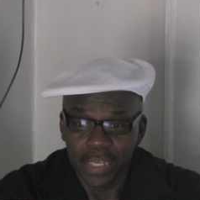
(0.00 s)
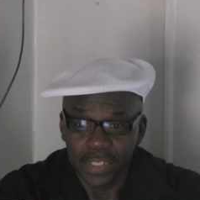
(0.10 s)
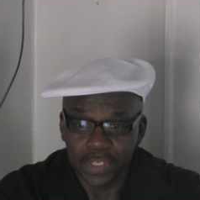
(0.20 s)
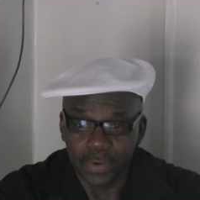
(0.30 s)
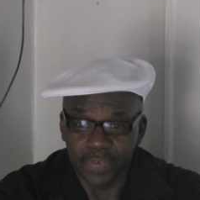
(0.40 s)

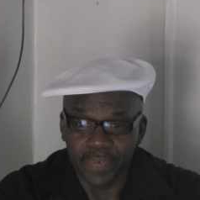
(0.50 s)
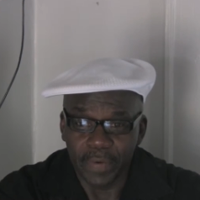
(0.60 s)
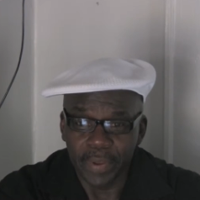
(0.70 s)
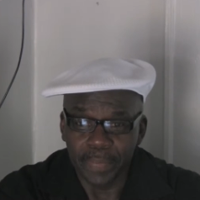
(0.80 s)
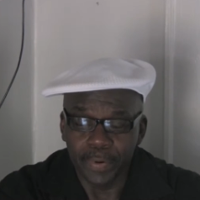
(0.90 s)
So it's
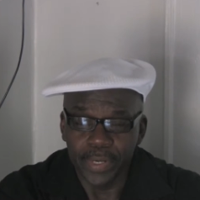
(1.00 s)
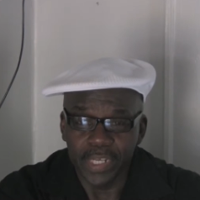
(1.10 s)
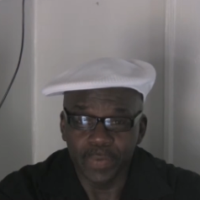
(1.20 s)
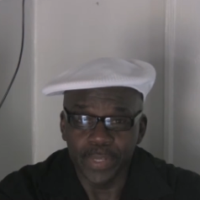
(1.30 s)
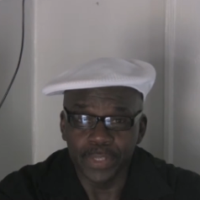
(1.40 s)
very
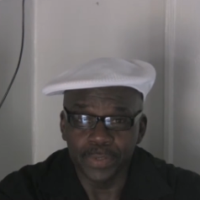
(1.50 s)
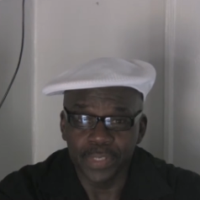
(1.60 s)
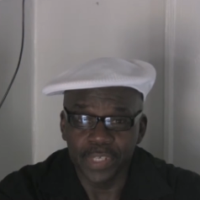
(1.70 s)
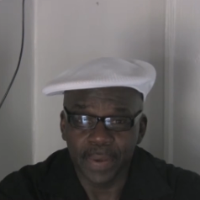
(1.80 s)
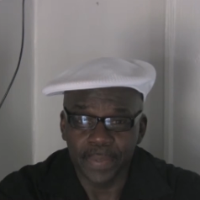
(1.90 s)
important that we do
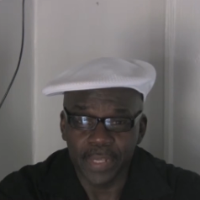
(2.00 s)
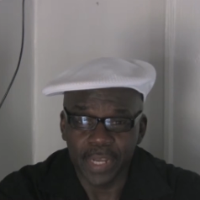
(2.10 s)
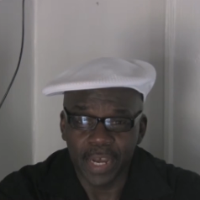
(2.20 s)
something,